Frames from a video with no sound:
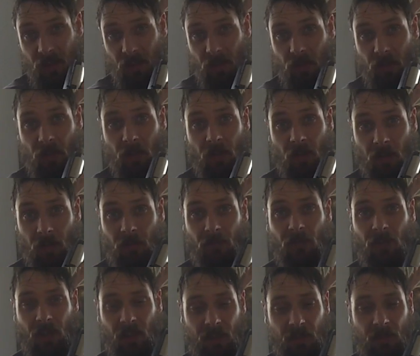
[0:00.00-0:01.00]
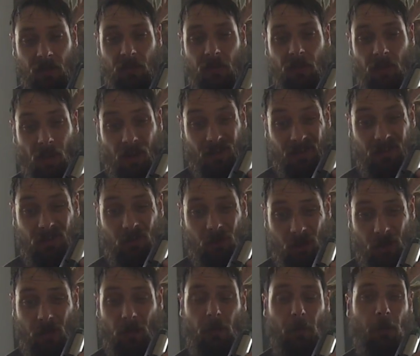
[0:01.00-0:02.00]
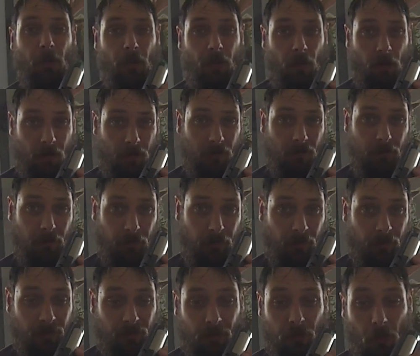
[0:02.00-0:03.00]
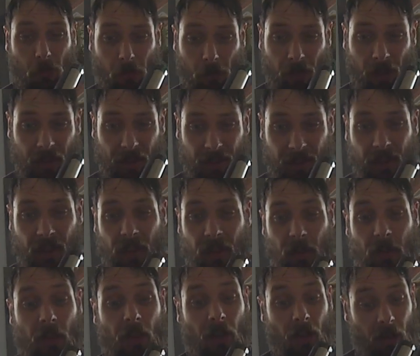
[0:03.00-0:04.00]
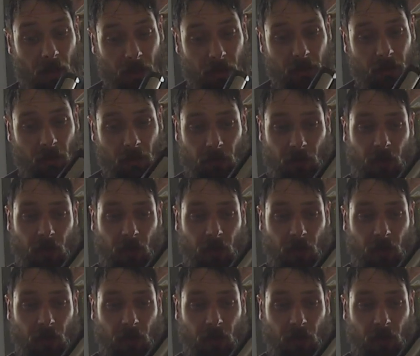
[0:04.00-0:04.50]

I have taken skin off my knuckles already, and it does that.